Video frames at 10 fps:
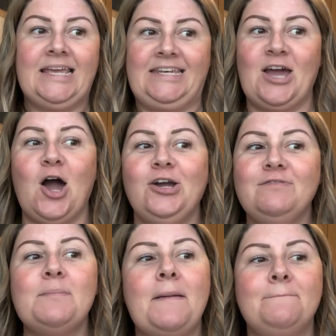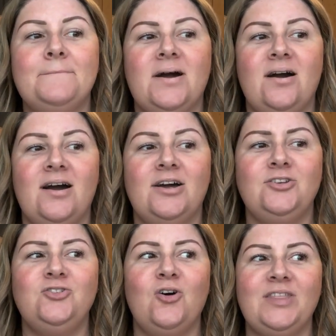Now, I remember
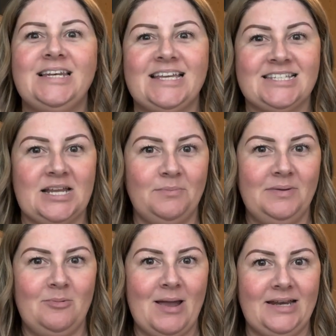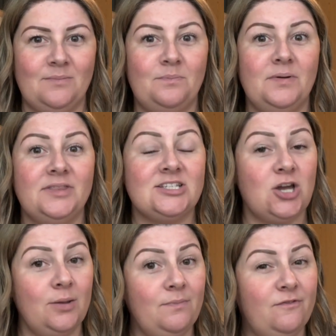not the last time we went, but the
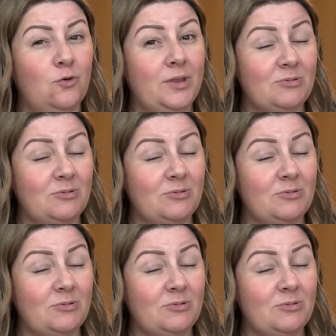time before.